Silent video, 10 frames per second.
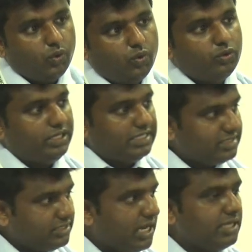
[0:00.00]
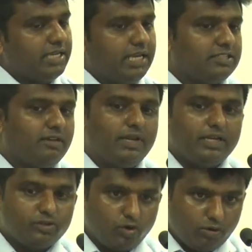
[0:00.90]
who discharge
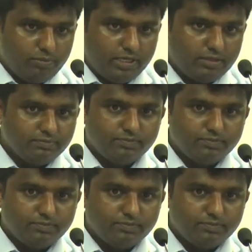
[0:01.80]
hexavalent chromium